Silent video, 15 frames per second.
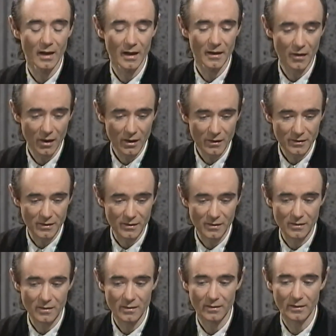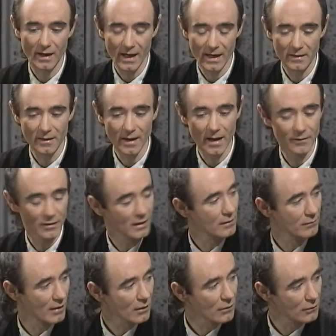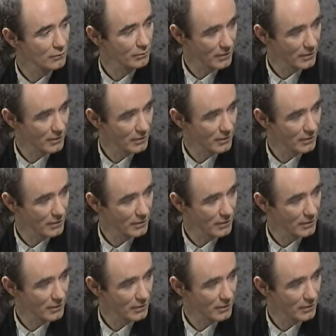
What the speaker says: and artists can have a hit record